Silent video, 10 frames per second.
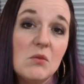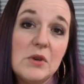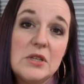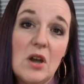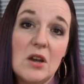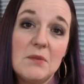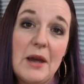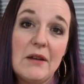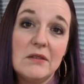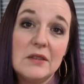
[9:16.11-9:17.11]
We talk
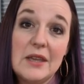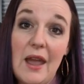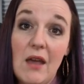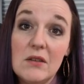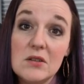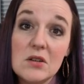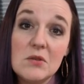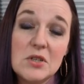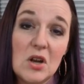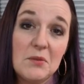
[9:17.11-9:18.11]
about the calendar,
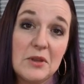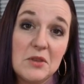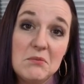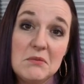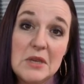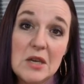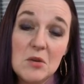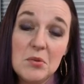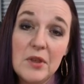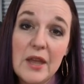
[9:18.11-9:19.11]
we talk about the meal
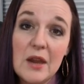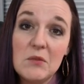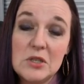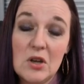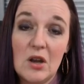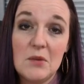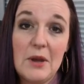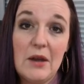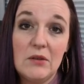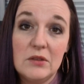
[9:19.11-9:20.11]
plan, we talk
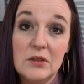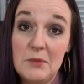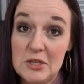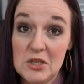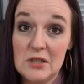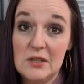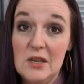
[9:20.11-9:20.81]
about the budget.